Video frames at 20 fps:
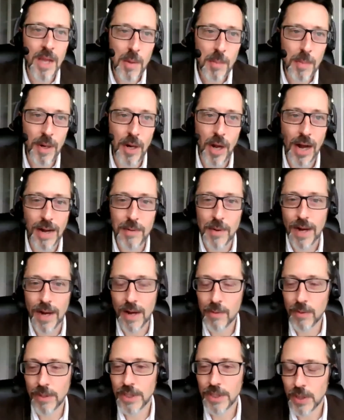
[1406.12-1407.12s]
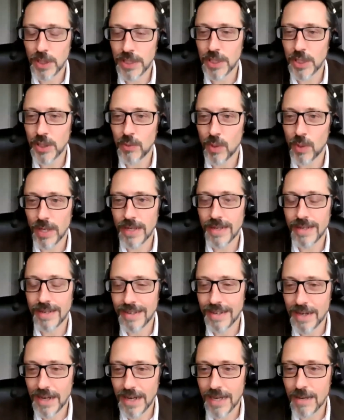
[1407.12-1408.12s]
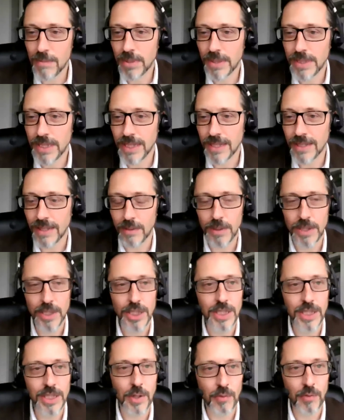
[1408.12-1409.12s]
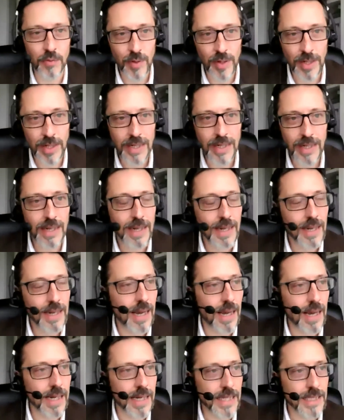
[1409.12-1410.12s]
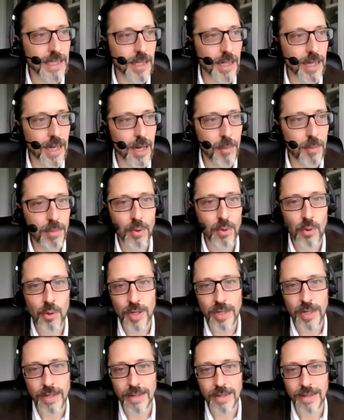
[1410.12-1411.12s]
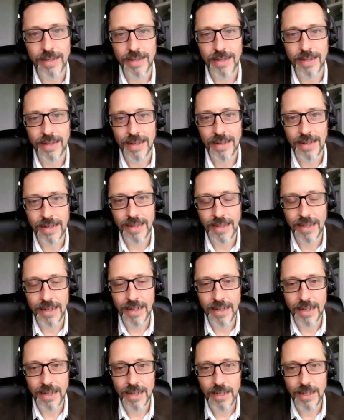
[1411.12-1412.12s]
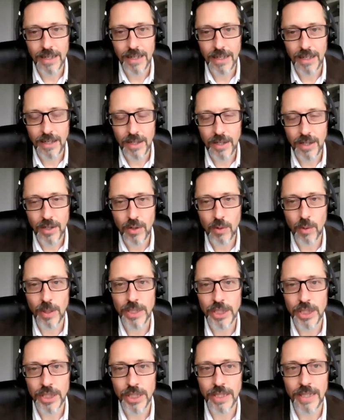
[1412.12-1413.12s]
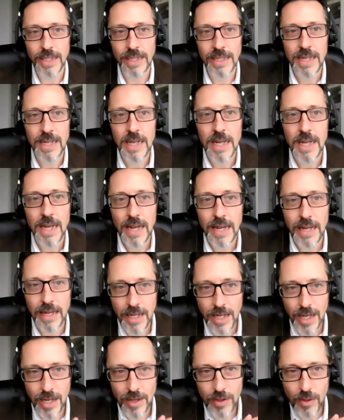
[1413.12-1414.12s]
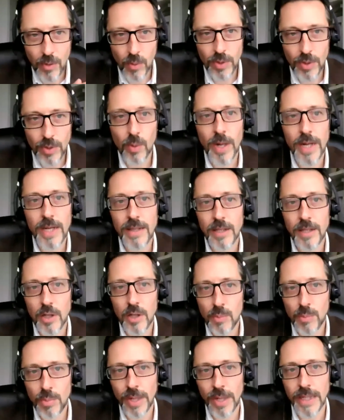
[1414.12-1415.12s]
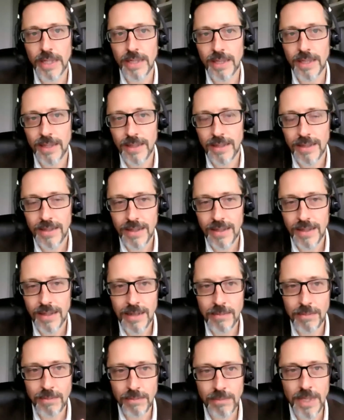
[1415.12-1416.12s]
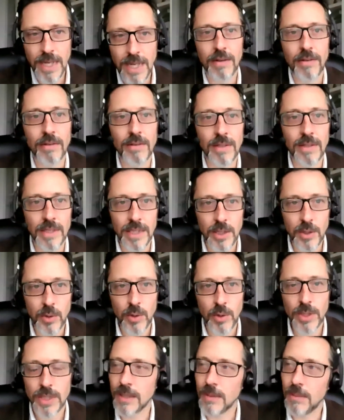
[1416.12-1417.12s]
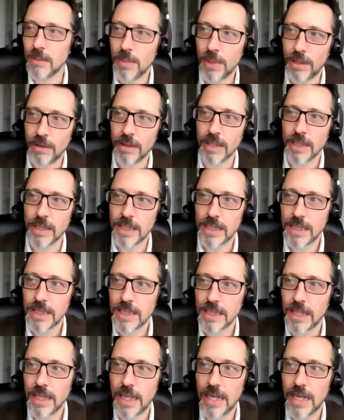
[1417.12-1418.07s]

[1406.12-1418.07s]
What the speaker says: But I want to ask you one in particular, which is sort of, I guess, a broader question. The way that you break down your time periods,